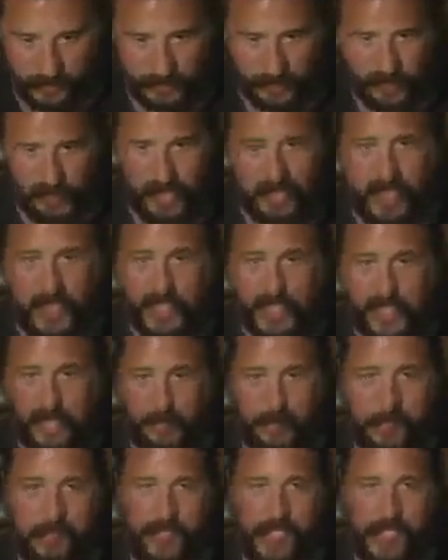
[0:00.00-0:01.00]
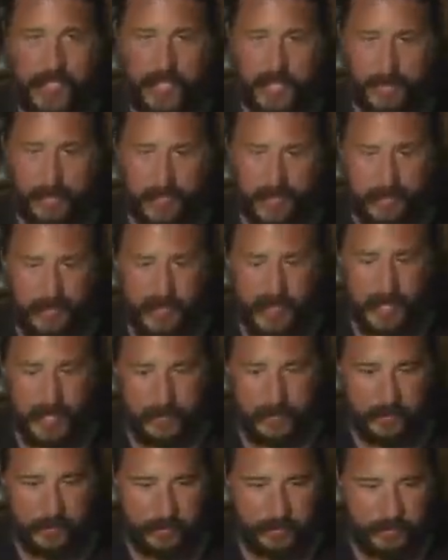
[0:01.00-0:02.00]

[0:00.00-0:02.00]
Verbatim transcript: I can't help it if they can't make a tackle.